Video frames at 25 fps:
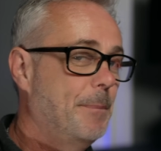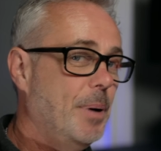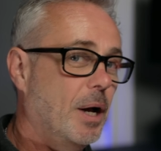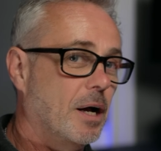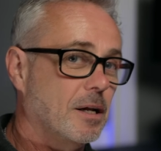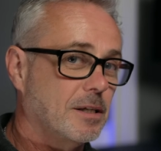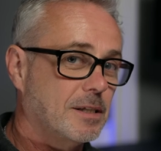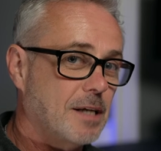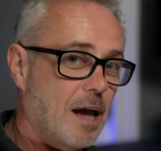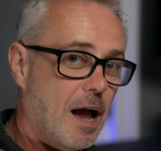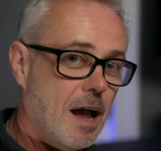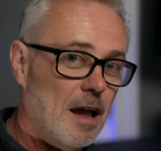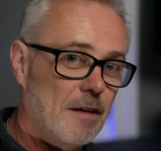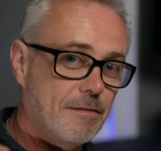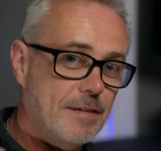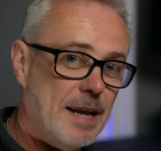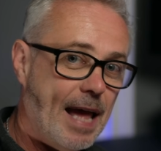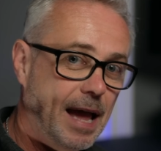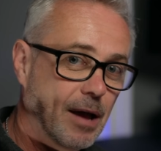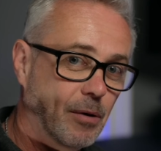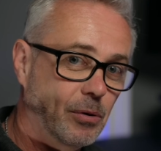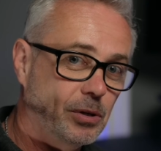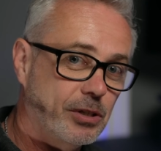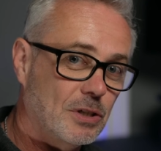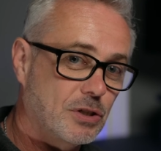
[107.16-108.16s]
But I have
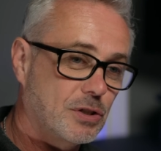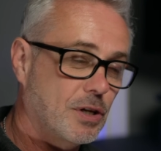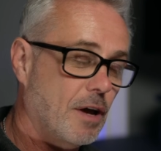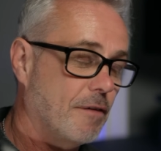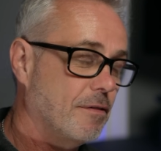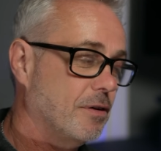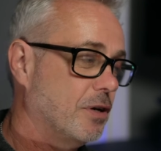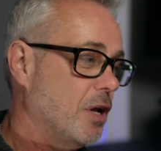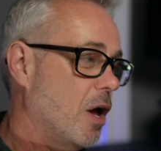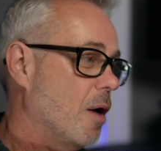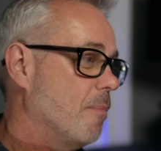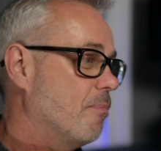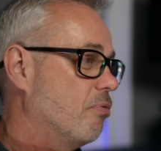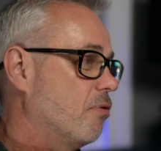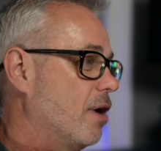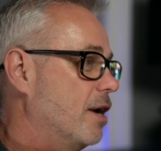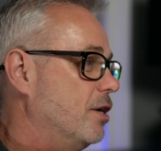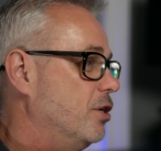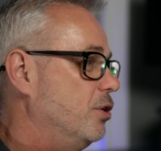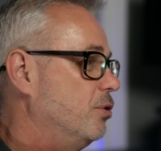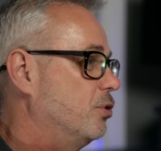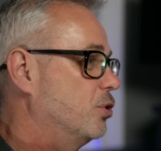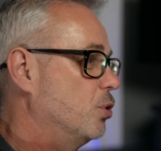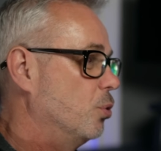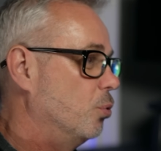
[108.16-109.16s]
now discovered a brand
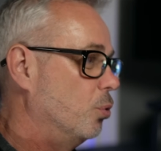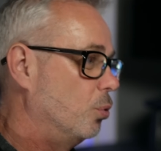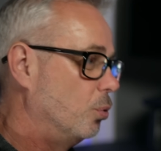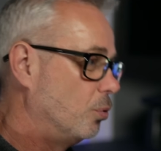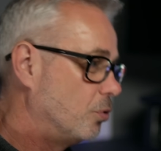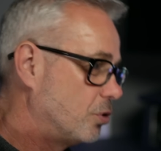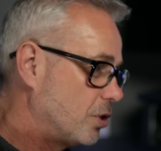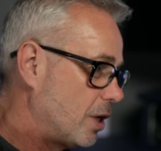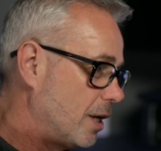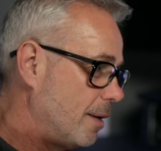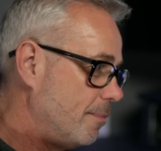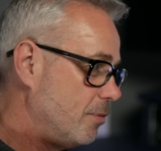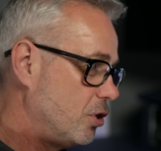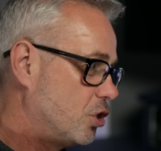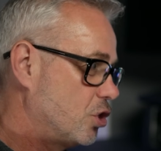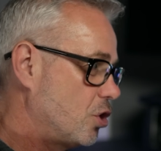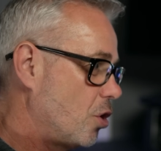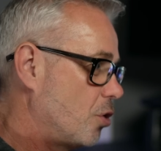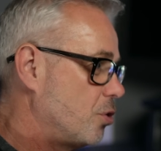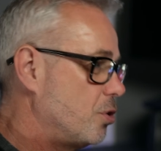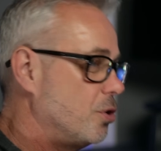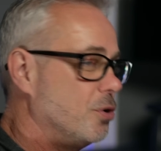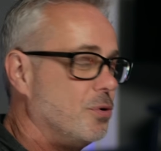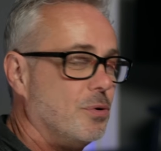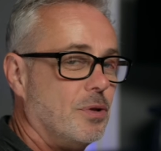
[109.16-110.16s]
new tool. So let me show
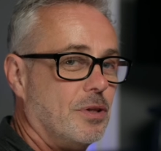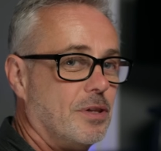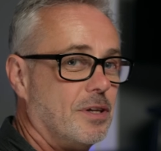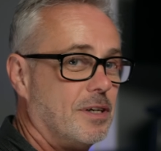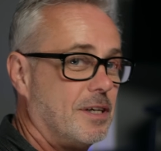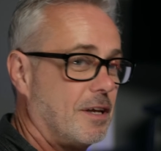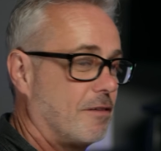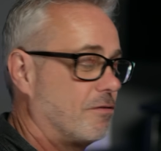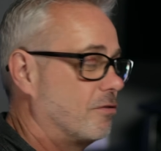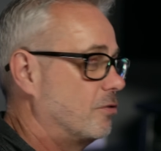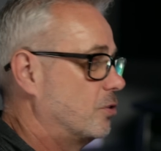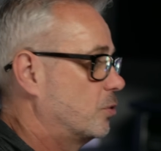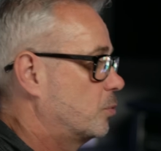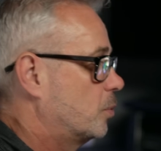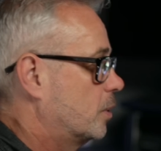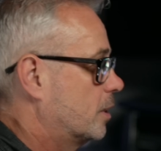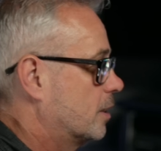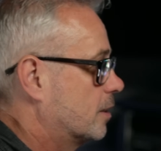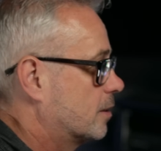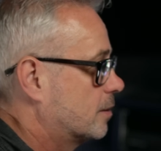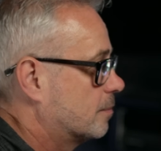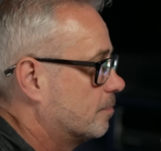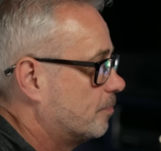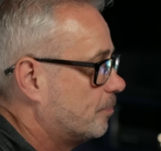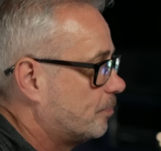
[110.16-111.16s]
you the difference with
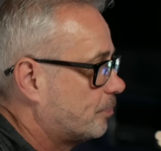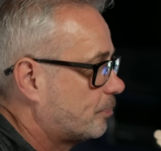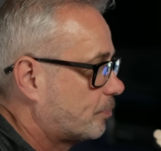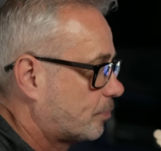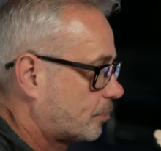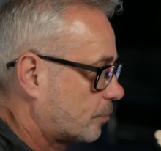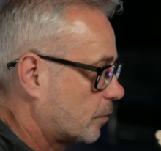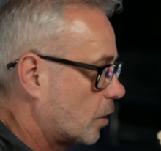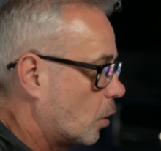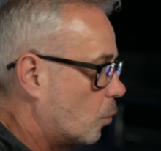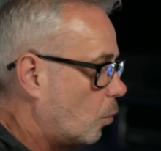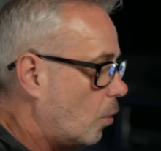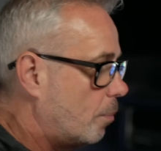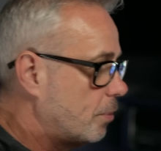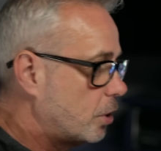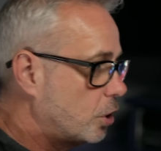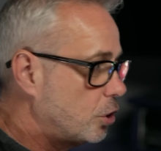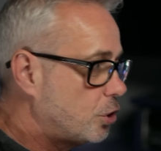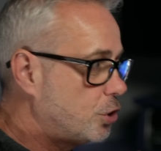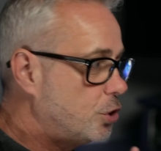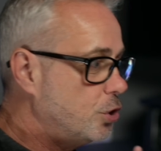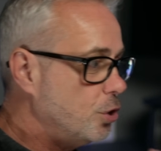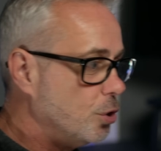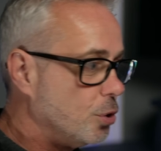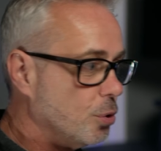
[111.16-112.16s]
this. What I'm gonna
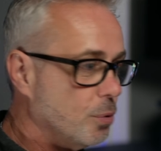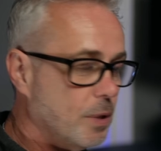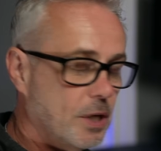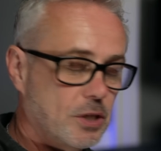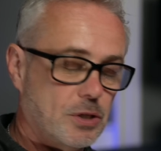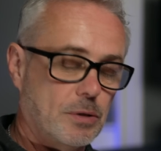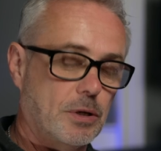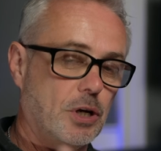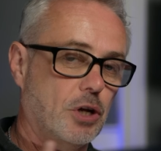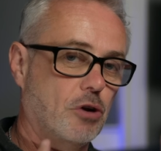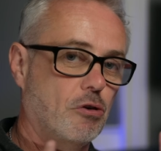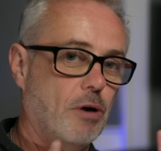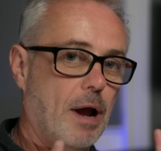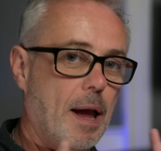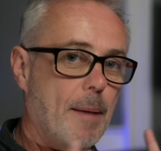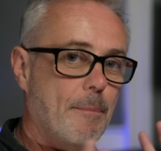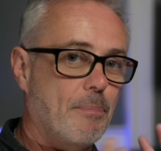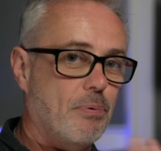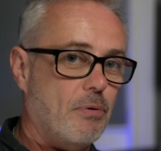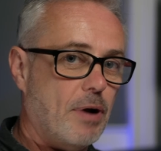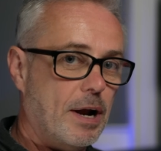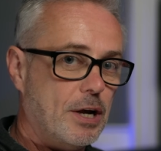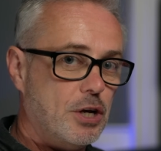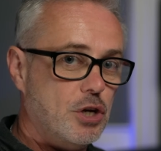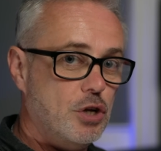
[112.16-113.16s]
do is I'm gonna create a
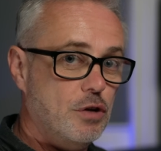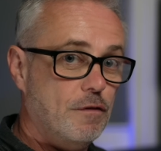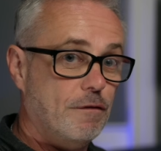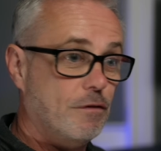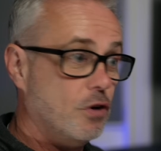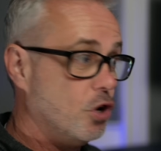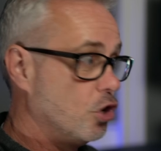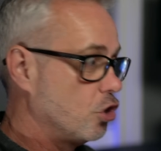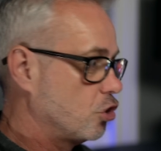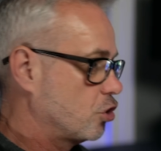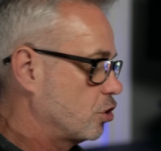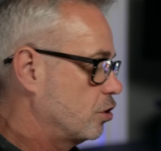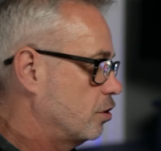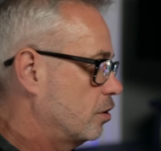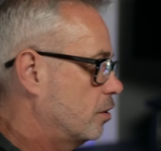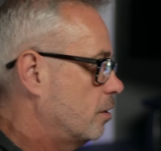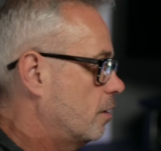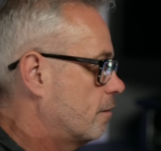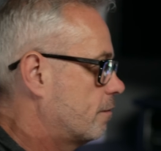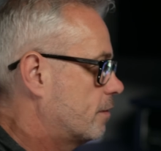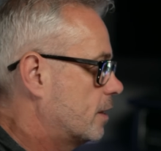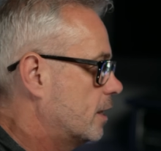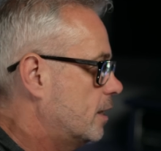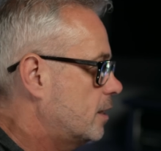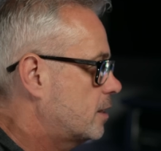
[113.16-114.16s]
brand new version
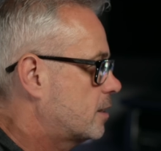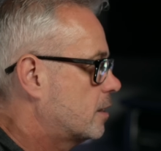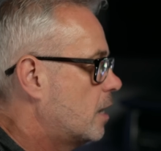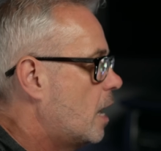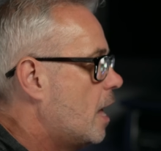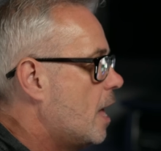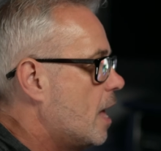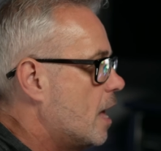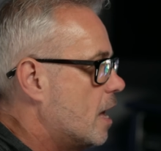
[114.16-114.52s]
of this.